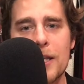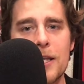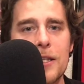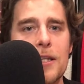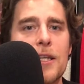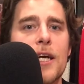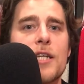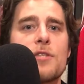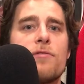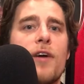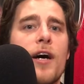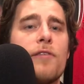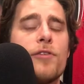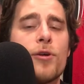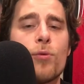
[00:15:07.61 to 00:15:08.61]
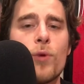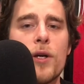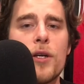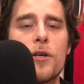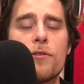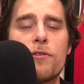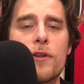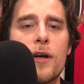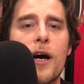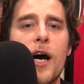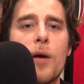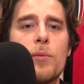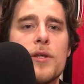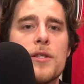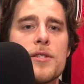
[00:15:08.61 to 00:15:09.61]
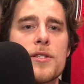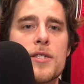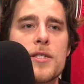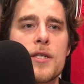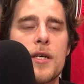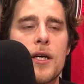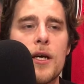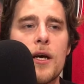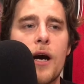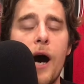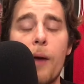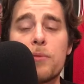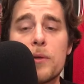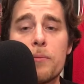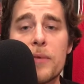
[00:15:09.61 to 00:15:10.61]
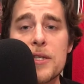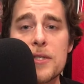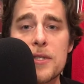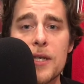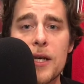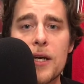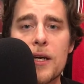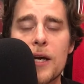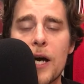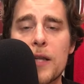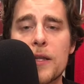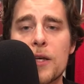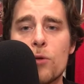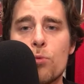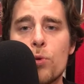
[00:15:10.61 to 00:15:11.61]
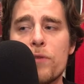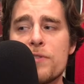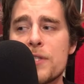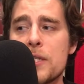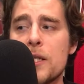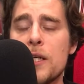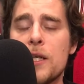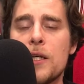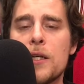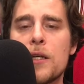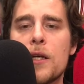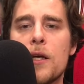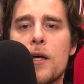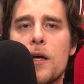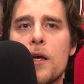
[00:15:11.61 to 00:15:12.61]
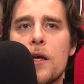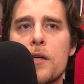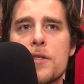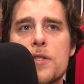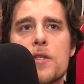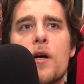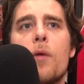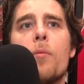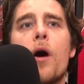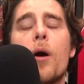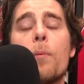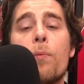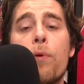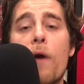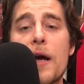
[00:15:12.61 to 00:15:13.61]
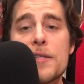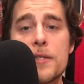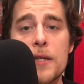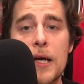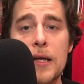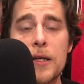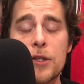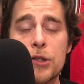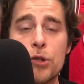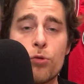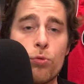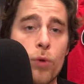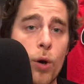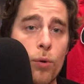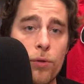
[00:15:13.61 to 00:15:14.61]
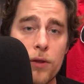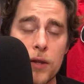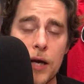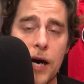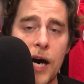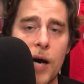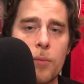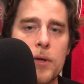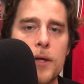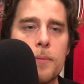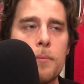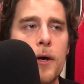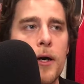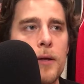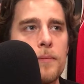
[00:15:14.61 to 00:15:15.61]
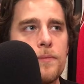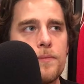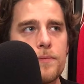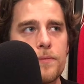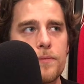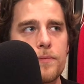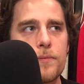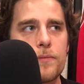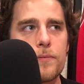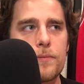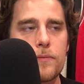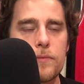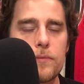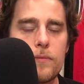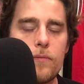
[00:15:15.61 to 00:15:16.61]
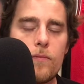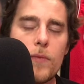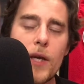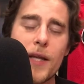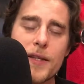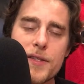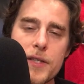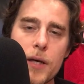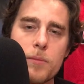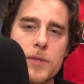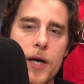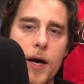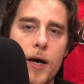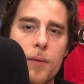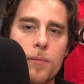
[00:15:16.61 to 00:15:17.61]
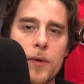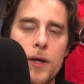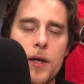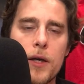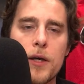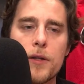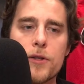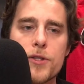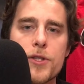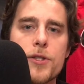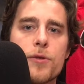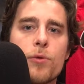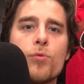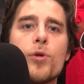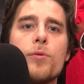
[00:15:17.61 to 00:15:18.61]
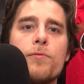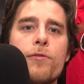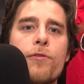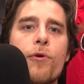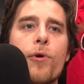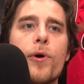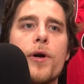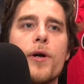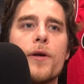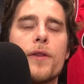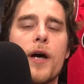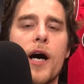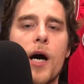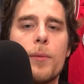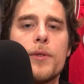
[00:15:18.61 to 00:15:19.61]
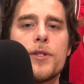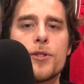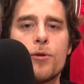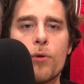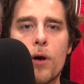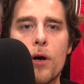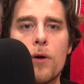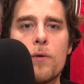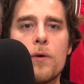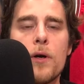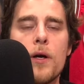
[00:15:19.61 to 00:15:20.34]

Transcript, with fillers: think the next five year window for the hobby is optimistic. I think we've seen some unprecedented growth in the hobby, but at the same time, there's still room for the hobby to grow.